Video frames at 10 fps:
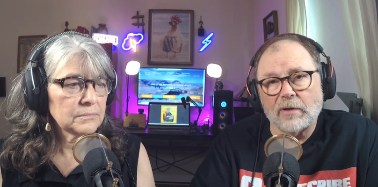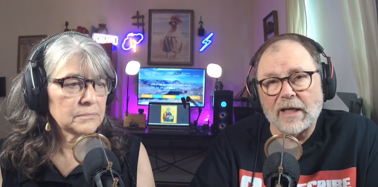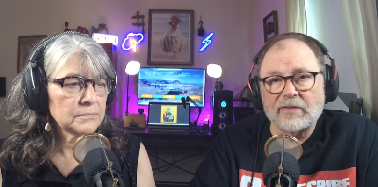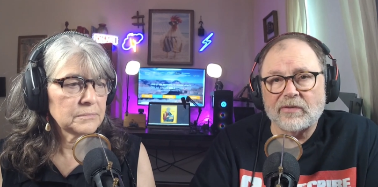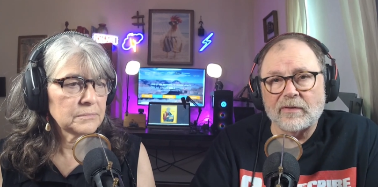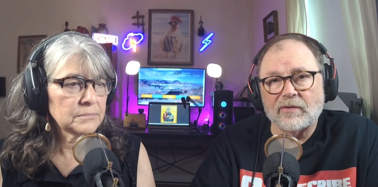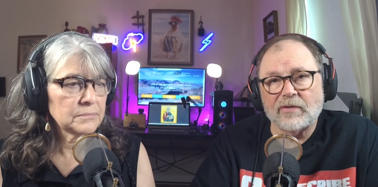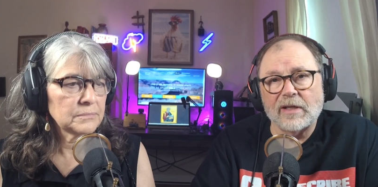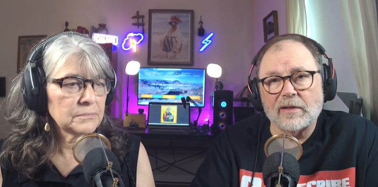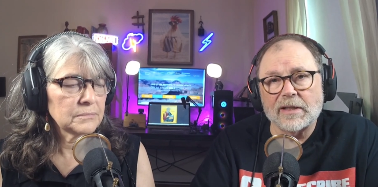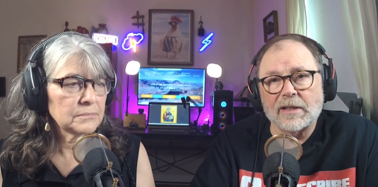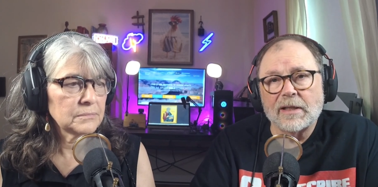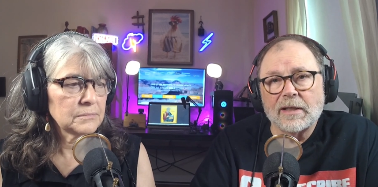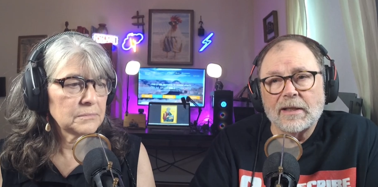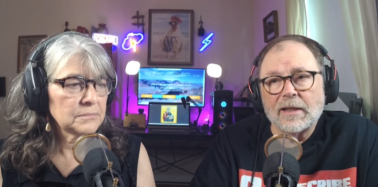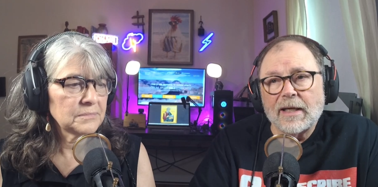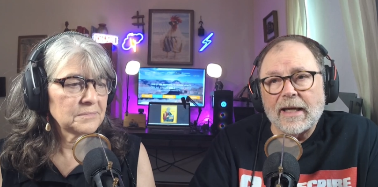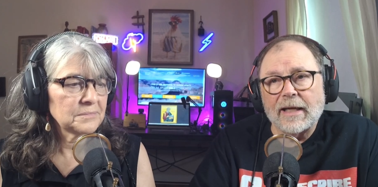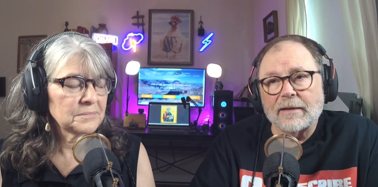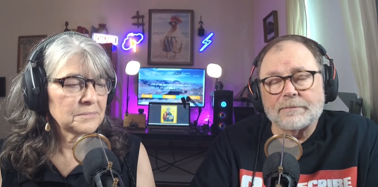Speaker 1: lights in the ceiling.
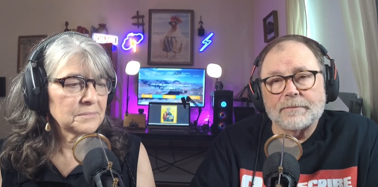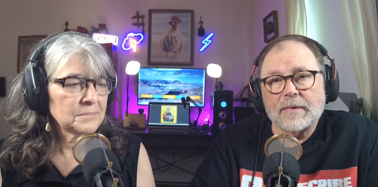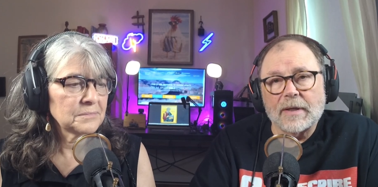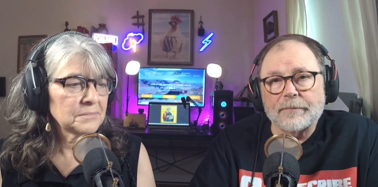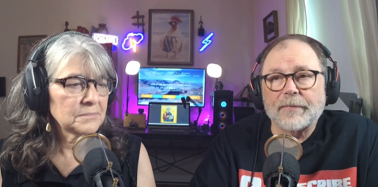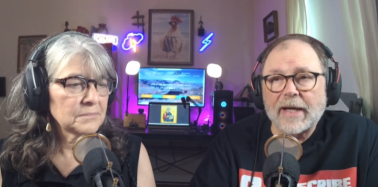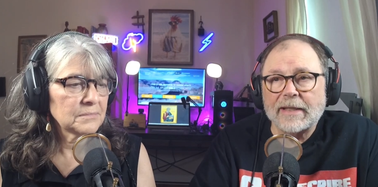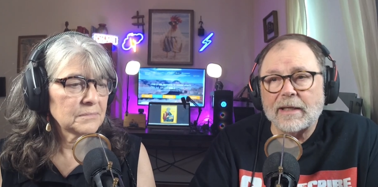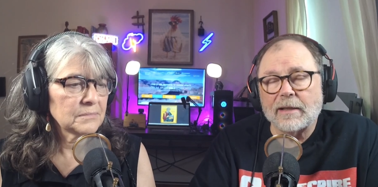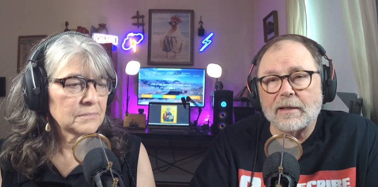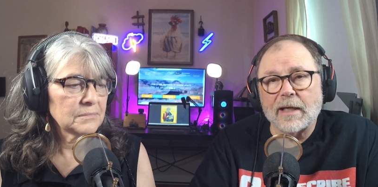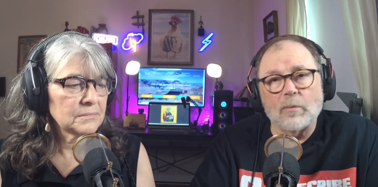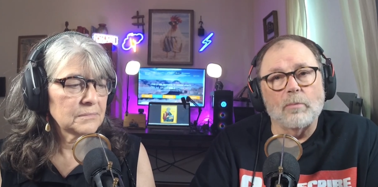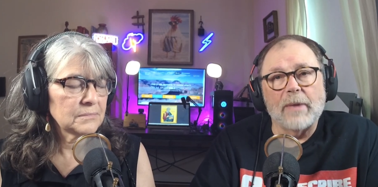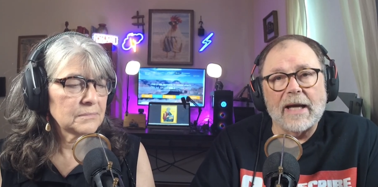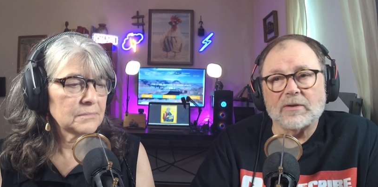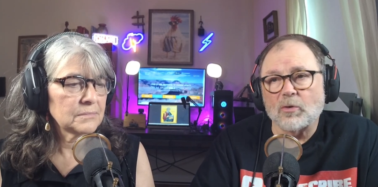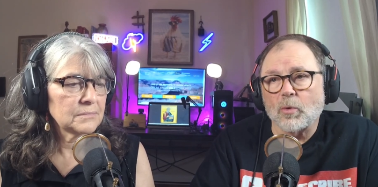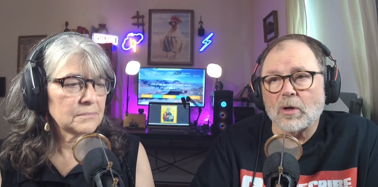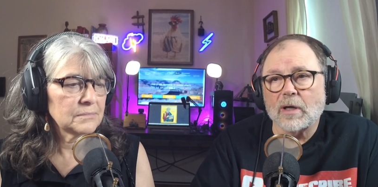And I needed to get back to
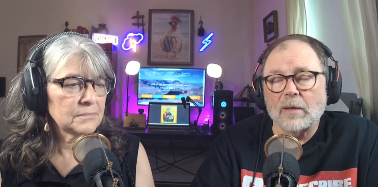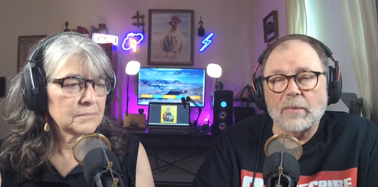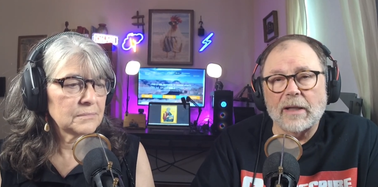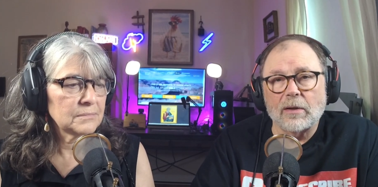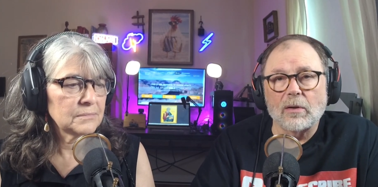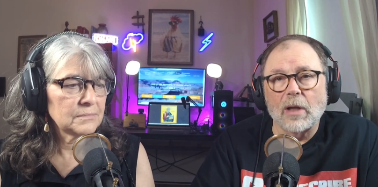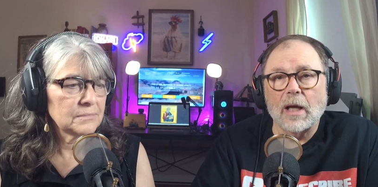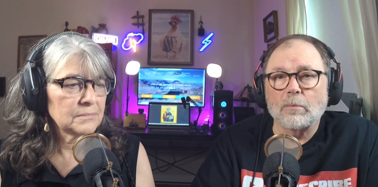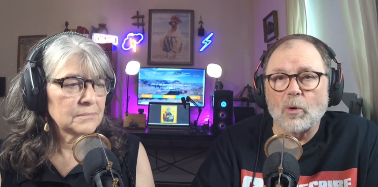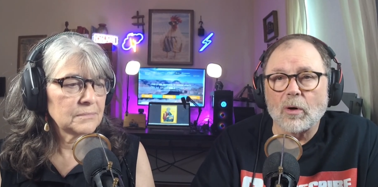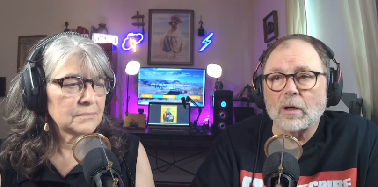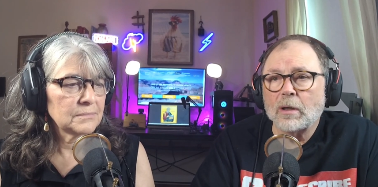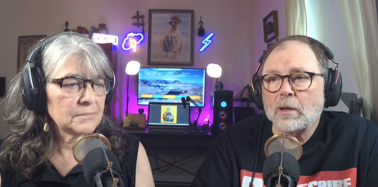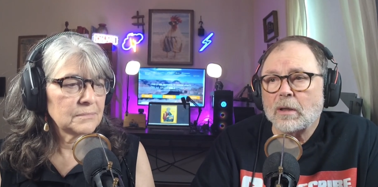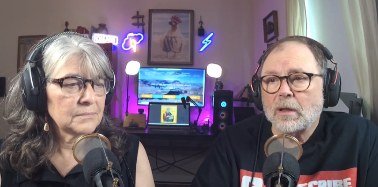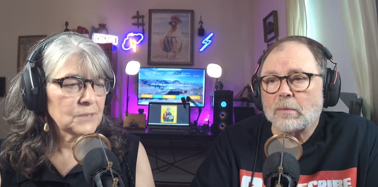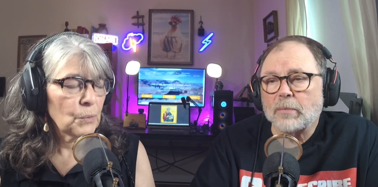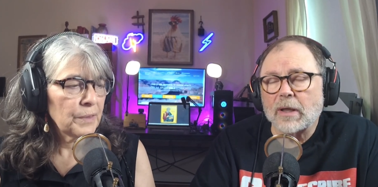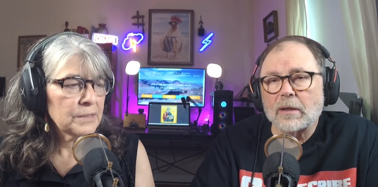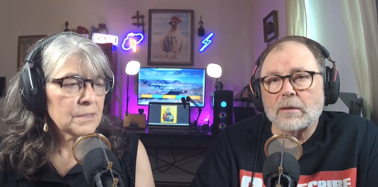work on my little lawnmower. But
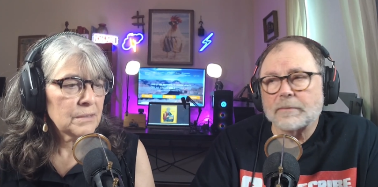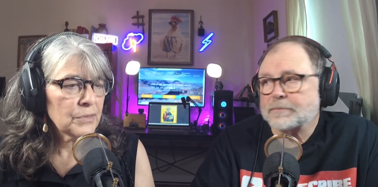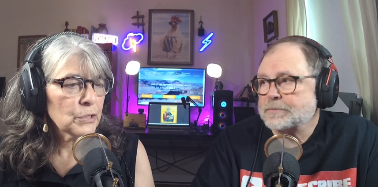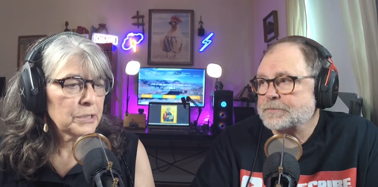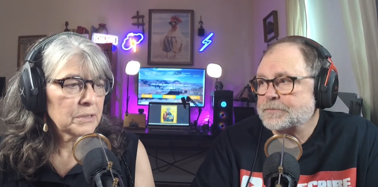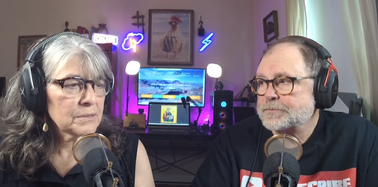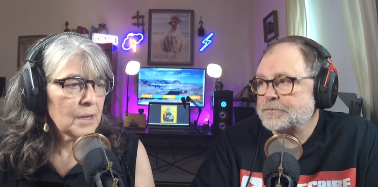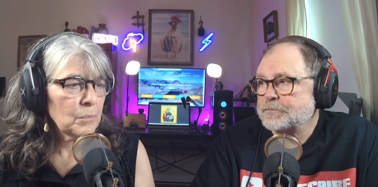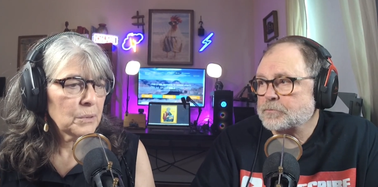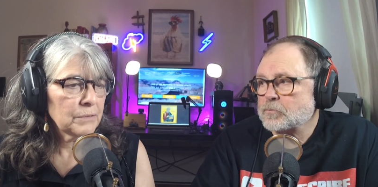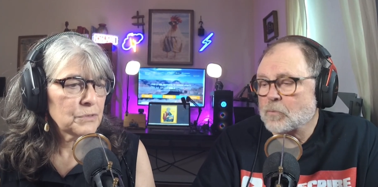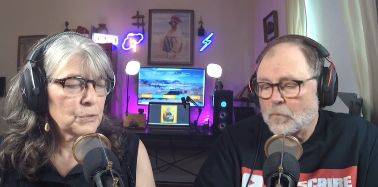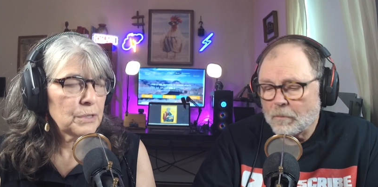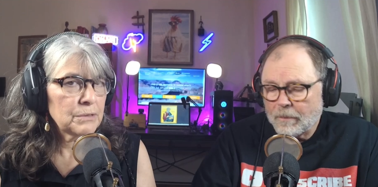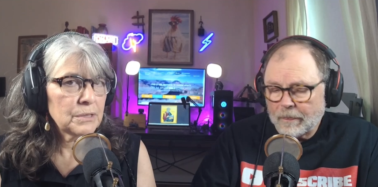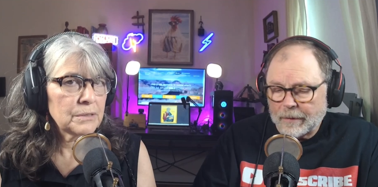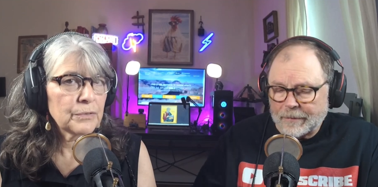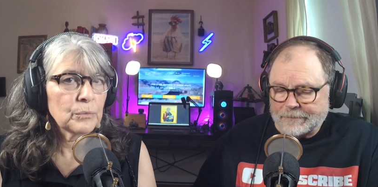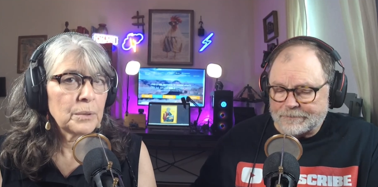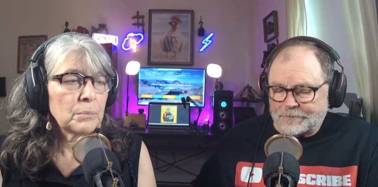well, that's
Speaker 2: another good example of two d-
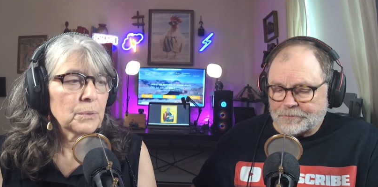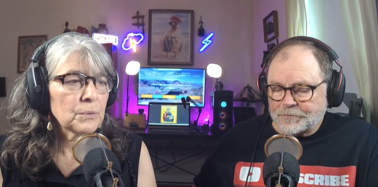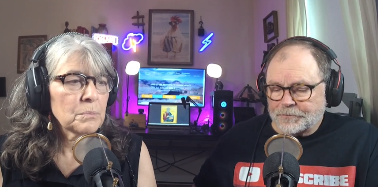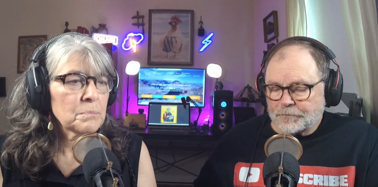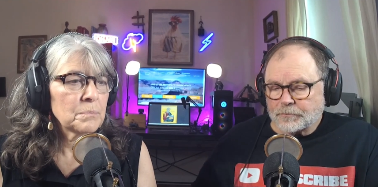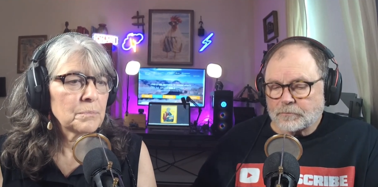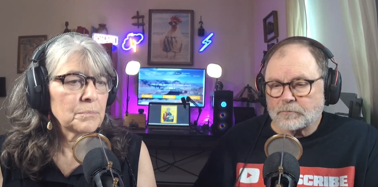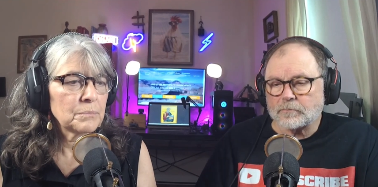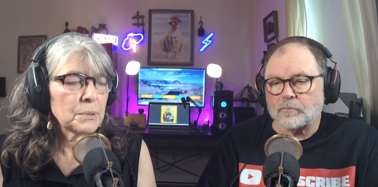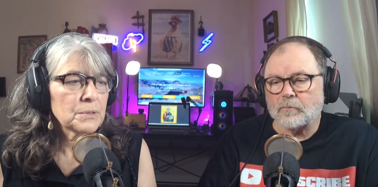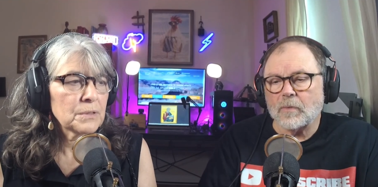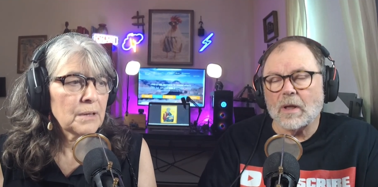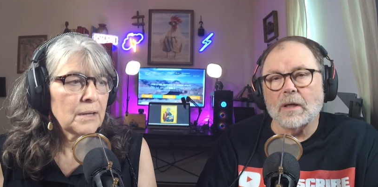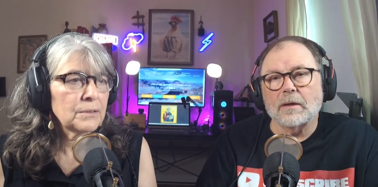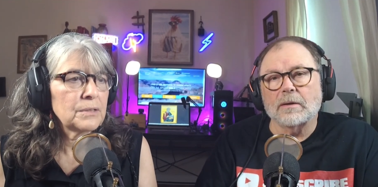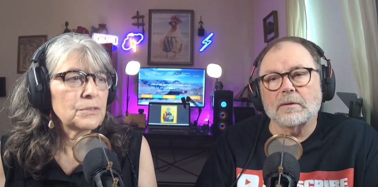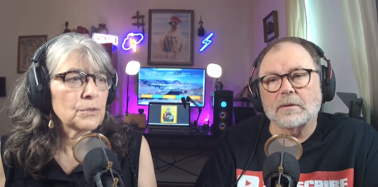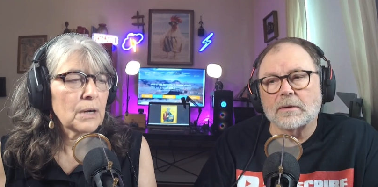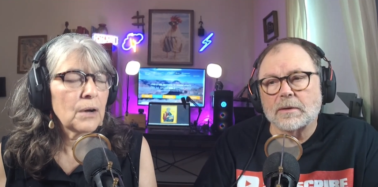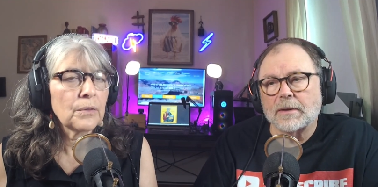different people's personalities
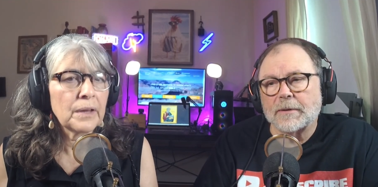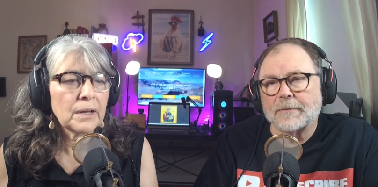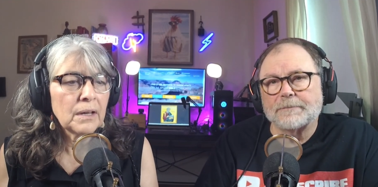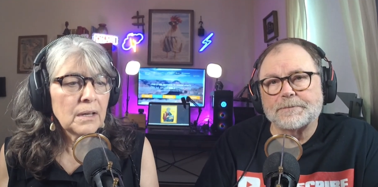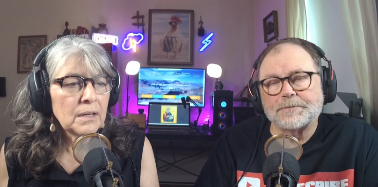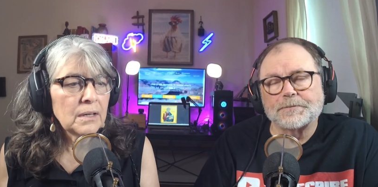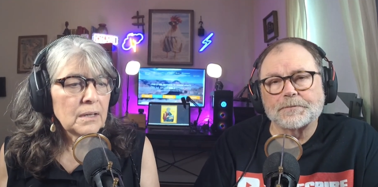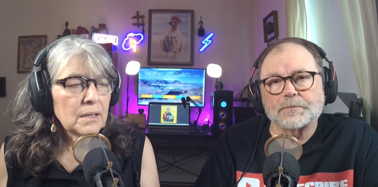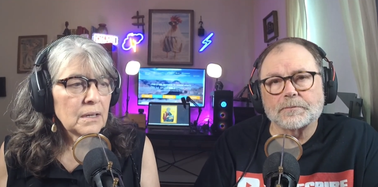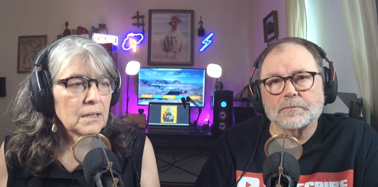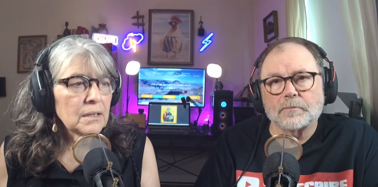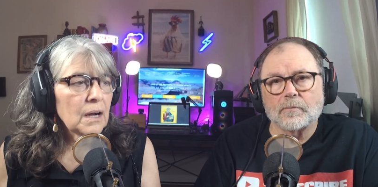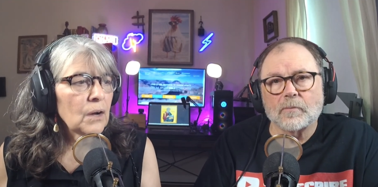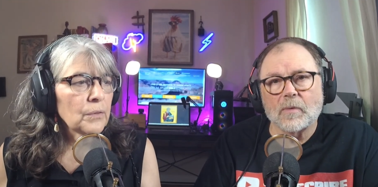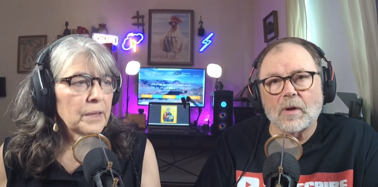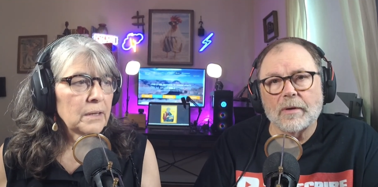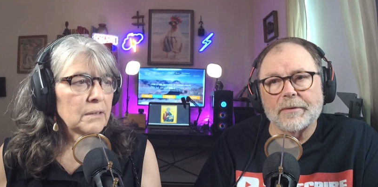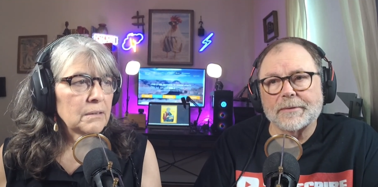or how they how they